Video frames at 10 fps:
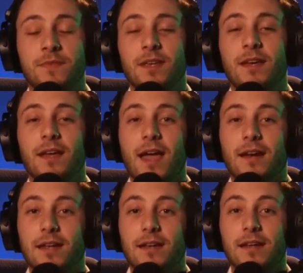And
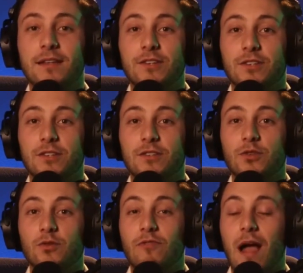in addition to
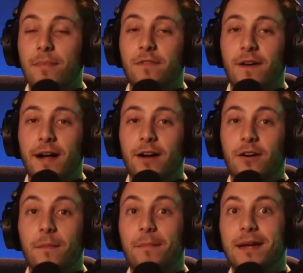rapid fire
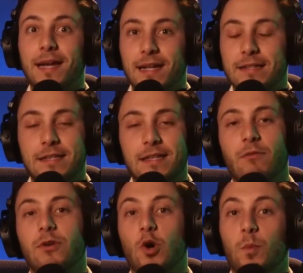bonanza that we
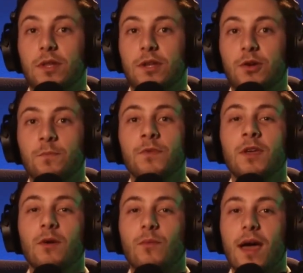normally do,
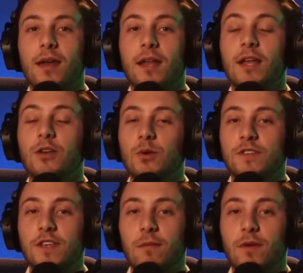we added a new
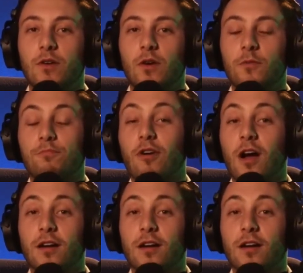segment called Product